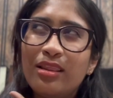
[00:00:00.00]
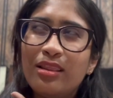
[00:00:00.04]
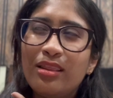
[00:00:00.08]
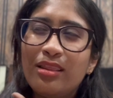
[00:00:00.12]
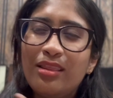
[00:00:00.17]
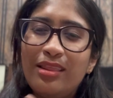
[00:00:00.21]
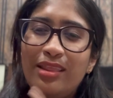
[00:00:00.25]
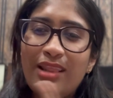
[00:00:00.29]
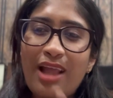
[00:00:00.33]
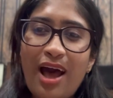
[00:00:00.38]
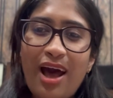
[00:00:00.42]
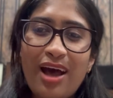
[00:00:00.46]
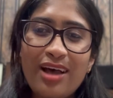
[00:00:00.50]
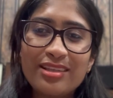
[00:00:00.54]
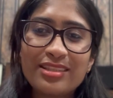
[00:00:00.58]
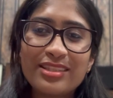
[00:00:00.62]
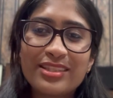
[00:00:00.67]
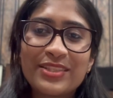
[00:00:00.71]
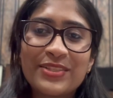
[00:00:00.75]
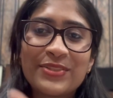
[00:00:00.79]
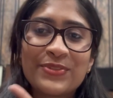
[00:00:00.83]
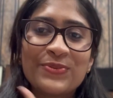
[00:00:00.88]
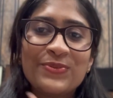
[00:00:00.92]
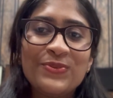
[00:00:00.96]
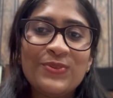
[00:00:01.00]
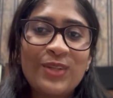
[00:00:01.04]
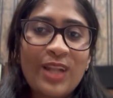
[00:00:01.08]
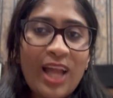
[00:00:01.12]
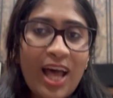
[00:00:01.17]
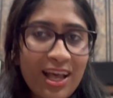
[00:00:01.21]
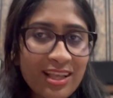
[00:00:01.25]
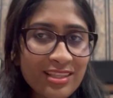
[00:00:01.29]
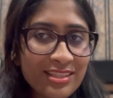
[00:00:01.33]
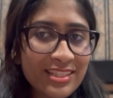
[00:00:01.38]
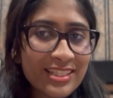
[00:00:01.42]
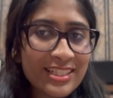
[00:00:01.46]
last
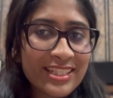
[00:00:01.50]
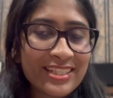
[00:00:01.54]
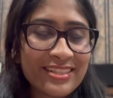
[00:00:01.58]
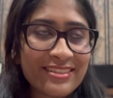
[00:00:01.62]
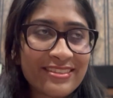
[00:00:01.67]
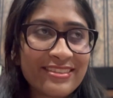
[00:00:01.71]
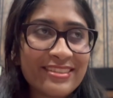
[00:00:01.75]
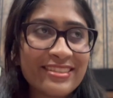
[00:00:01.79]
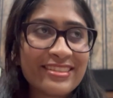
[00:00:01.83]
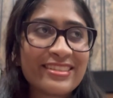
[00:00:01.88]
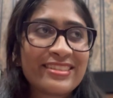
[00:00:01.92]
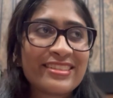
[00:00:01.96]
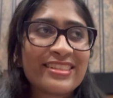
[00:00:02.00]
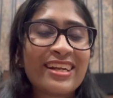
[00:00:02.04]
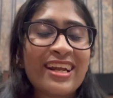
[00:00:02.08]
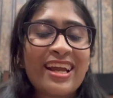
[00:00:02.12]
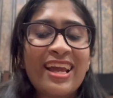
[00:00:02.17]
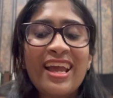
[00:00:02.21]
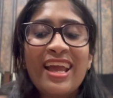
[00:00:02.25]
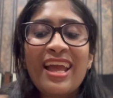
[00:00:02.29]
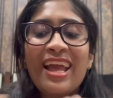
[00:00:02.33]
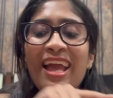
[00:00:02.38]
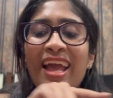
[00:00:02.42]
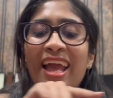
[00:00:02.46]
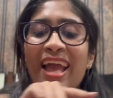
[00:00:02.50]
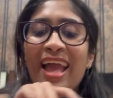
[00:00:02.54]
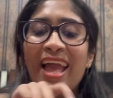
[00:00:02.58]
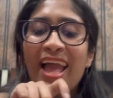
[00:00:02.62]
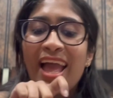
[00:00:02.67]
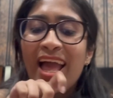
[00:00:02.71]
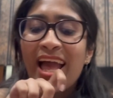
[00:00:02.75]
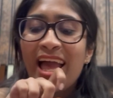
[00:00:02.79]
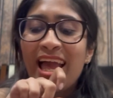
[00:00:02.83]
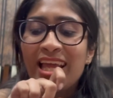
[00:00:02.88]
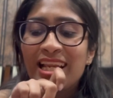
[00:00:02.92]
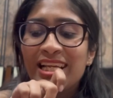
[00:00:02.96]
year,
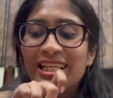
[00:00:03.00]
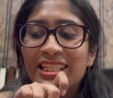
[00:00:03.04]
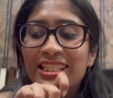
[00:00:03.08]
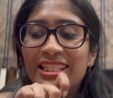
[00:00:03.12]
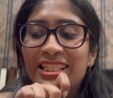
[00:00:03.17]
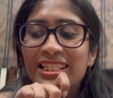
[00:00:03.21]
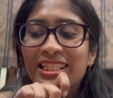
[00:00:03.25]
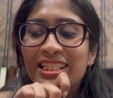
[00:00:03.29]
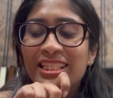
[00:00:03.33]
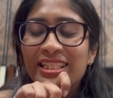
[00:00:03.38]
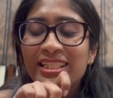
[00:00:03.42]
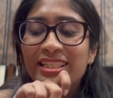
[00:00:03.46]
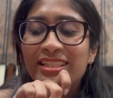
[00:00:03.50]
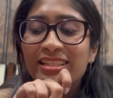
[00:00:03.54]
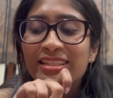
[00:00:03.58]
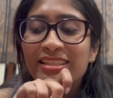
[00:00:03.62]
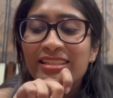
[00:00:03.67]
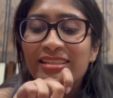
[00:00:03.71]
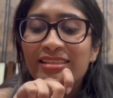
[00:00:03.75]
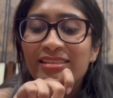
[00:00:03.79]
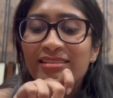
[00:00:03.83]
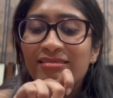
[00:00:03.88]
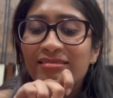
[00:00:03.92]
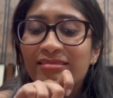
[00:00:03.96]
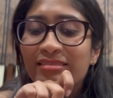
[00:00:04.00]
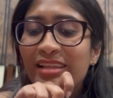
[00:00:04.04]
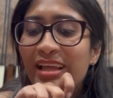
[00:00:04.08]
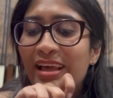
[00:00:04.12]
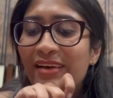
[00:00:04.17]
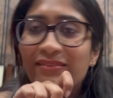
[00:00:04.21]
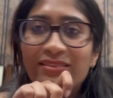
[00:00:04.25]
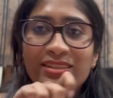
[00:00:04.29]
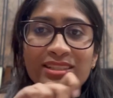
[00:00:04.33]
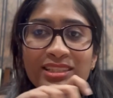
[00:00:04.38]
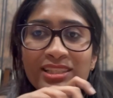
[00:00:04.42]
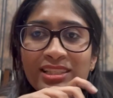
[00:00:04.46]
and
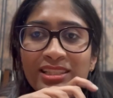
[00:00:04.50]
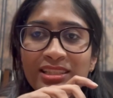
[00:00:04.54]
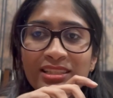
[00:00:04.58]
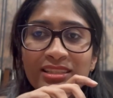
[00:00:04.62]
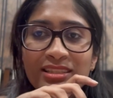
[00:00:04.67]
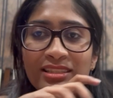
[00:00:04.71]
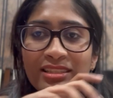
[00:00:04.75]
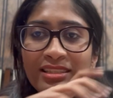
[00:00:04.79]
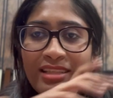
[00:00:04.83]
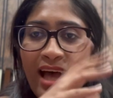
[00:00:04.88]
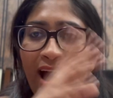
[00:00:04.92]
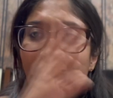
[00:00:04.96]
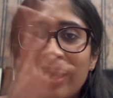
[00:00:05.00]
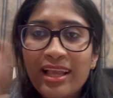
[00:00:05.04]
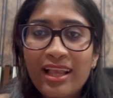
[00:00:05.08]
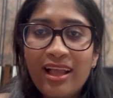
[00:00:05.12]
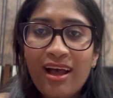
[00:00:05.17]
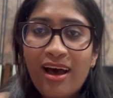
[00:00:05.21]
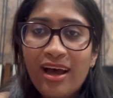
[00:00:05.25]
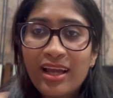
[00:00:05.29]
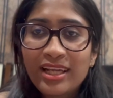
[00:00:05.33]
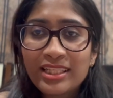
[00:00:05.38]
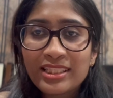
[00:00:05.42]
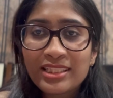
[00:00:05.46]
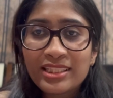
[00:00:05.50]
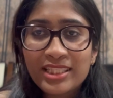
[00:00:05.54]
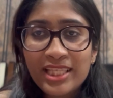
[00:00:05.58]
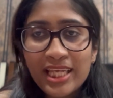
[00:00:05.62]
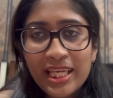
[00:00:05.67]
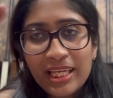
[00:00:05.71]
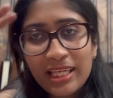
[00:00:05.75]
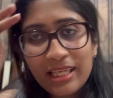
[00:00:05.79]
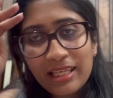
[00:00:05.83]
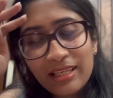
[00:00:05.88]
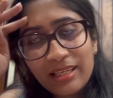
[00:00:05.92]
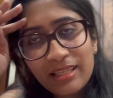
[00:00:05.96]
ever since I can't
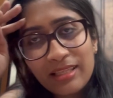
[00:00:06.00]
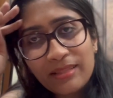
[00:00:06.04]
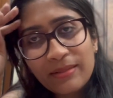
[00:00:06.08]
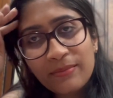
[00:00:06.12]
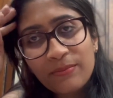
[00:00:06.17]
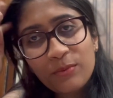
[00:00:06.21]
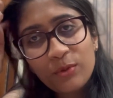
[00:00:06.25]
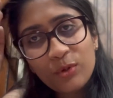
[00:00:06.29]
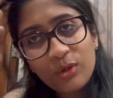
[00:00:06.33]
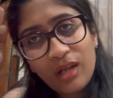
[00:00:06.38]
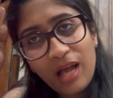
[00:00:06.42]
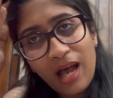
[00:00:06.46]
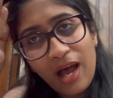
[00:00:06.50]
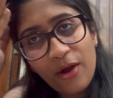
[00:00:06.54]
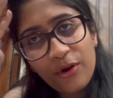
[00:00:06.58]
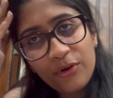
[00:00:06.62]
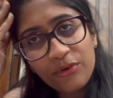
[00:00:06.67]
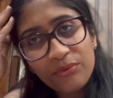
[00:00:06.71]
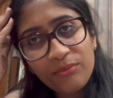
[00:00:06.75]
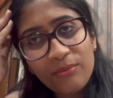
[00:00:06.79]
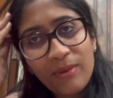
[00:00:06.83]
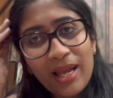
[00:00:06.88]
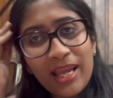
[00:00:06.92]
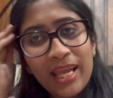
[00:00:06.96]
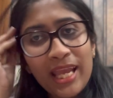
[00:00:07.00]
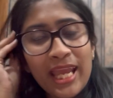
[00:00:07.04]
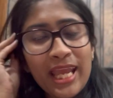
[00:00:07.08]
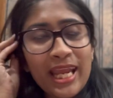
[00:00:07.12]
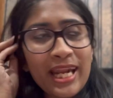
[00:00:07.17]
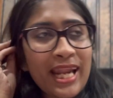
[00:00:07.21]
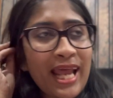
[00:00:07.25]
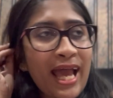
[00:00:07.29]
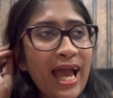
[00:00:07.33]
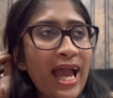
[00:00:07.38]
take the book out of my head.